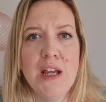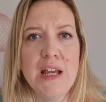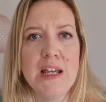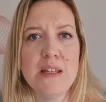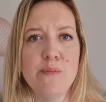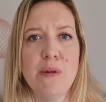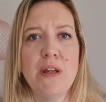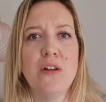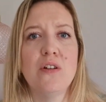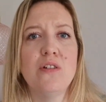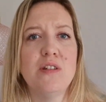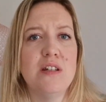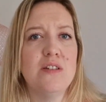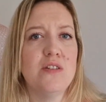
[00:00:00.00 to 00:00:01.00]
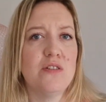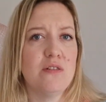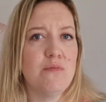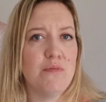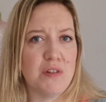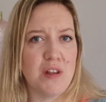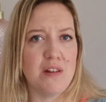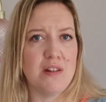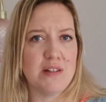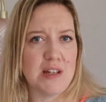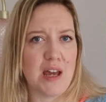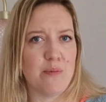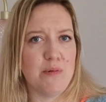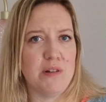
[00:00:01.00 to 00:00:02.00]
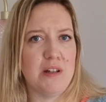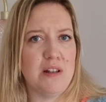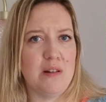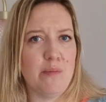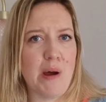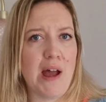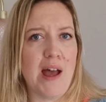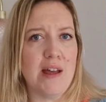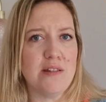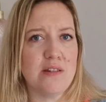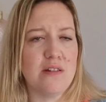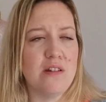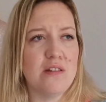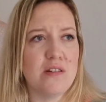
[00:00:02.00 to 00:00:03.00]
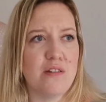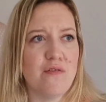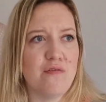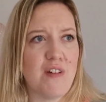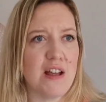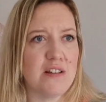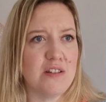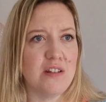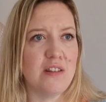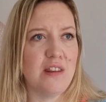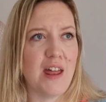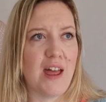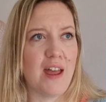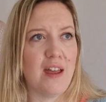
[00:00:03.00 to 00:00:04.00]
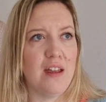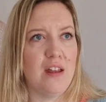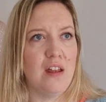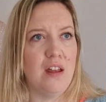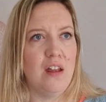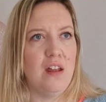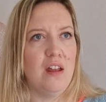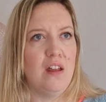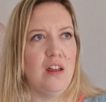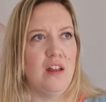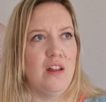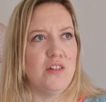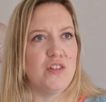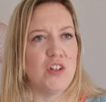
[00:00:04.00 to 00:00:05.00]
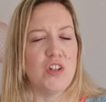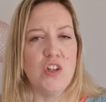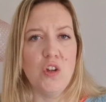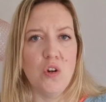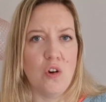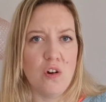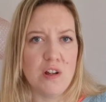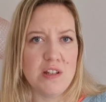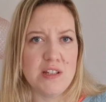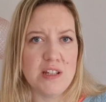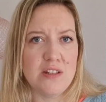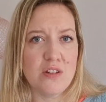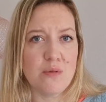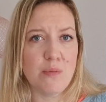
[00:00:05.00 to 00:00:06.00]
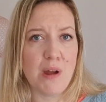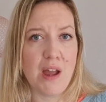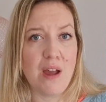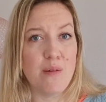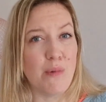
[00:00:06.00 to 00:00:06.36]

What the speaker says: it's because it's something that's happened in the past that's affected their security somehow.